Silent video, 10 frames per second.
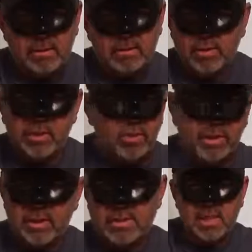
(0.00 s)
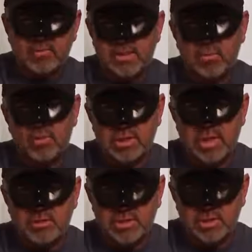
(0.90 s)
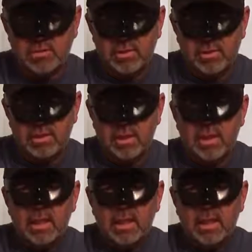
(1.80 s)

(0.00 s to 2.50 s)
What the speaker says: And we didn't know any of obviously, when we're standing there staring at this.